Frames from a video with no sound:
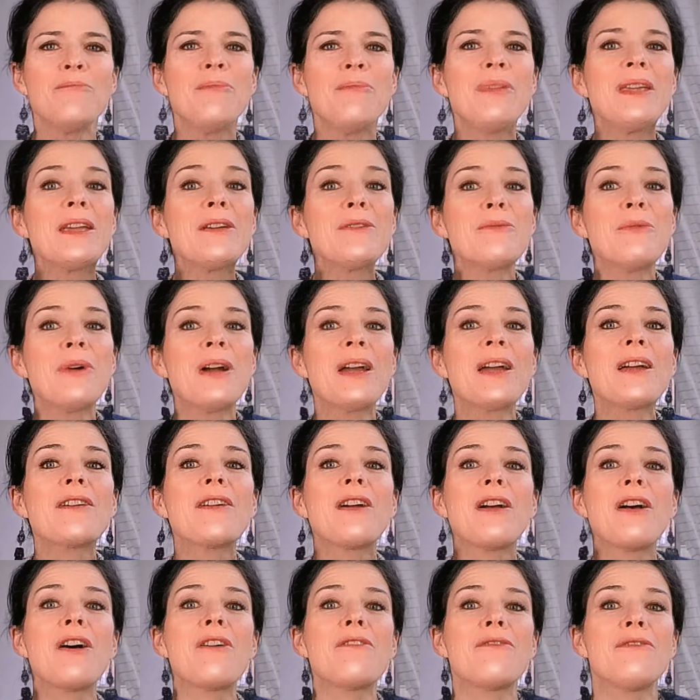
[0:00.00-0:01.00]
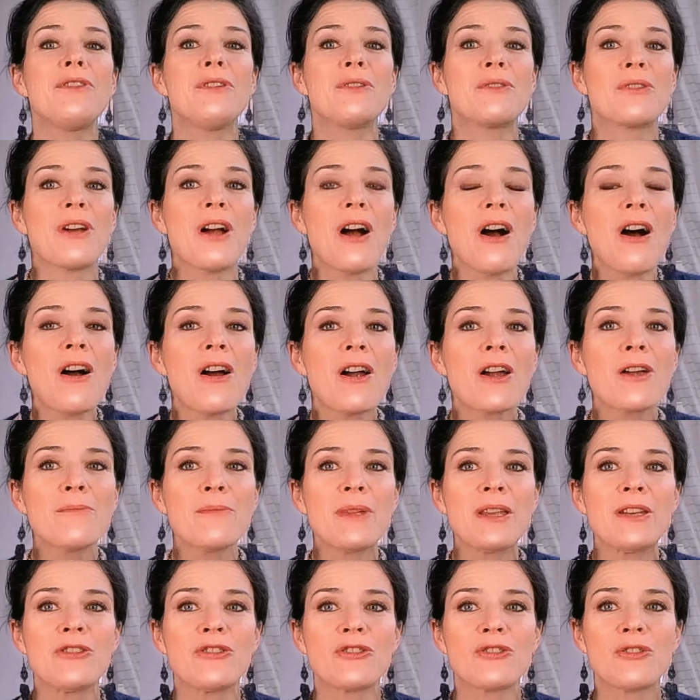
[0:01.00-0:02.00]
Be aware of your
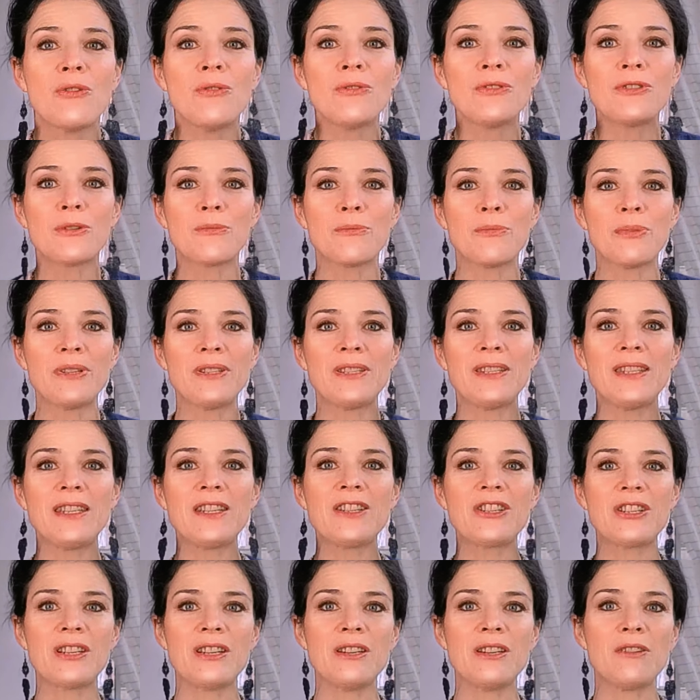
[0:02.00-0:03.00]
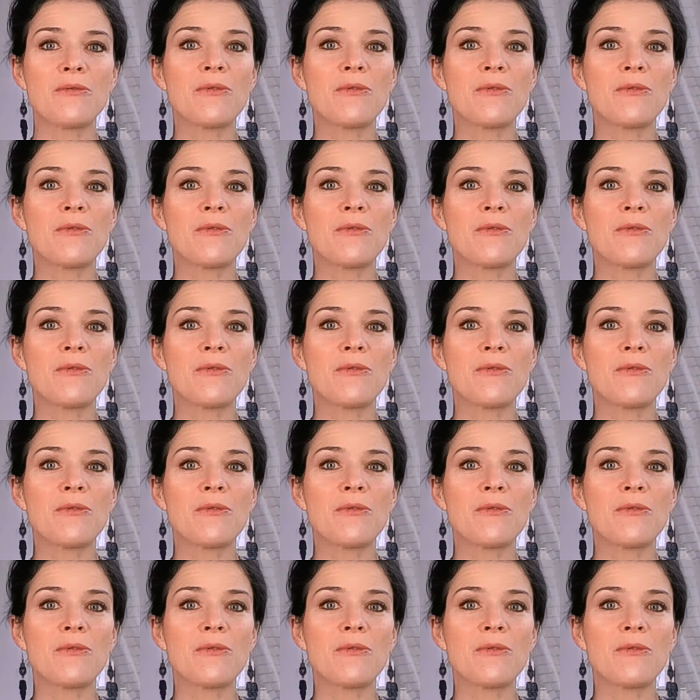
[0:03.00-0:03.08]
arm and shoulder position.